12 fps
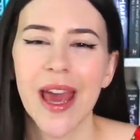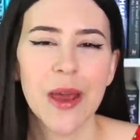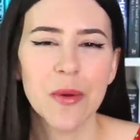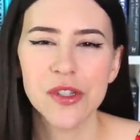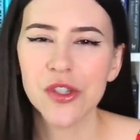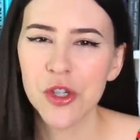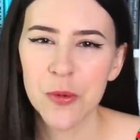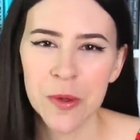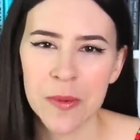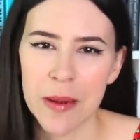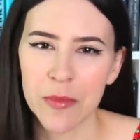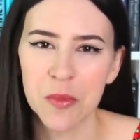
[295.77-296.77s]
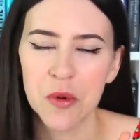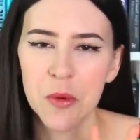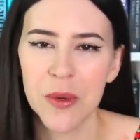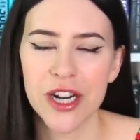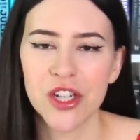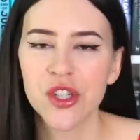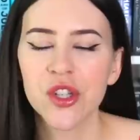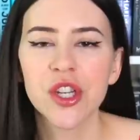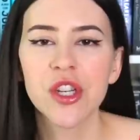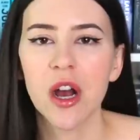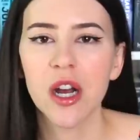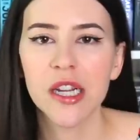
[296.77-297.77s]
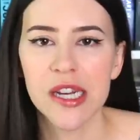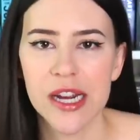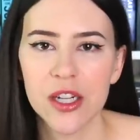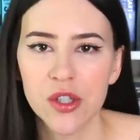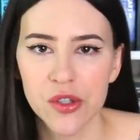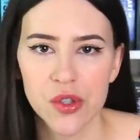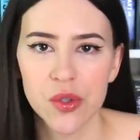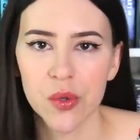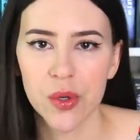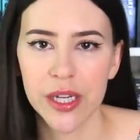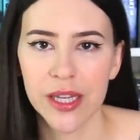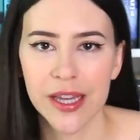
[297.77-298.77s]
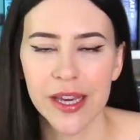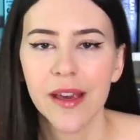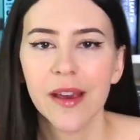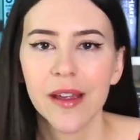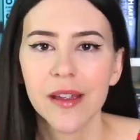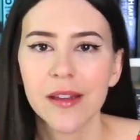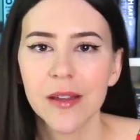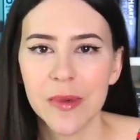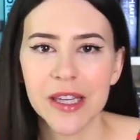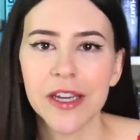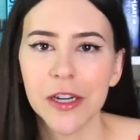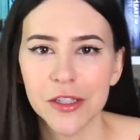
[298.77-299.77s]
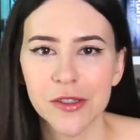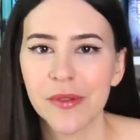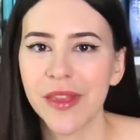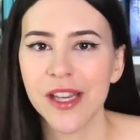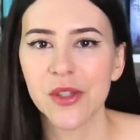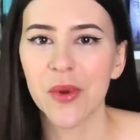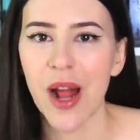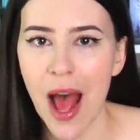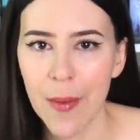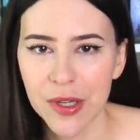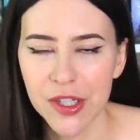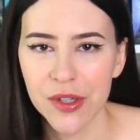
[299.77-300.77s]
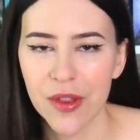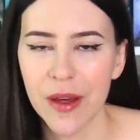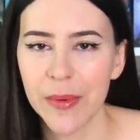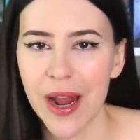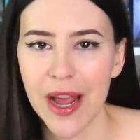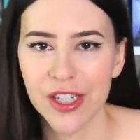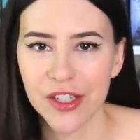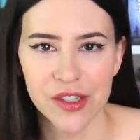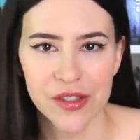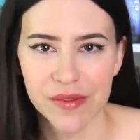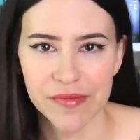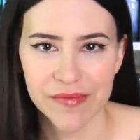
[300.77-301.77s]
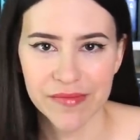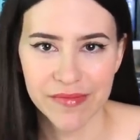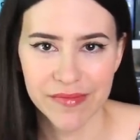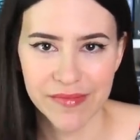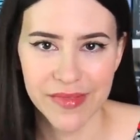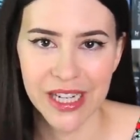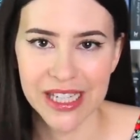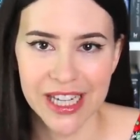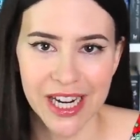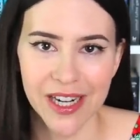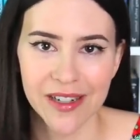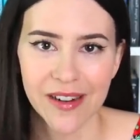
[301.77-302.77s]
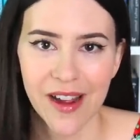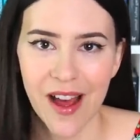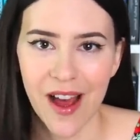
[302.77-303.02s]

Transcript: It wasn't super memorable, but I just could not connect to the story. Like, the main character, things would happen to them, and I just didn't care.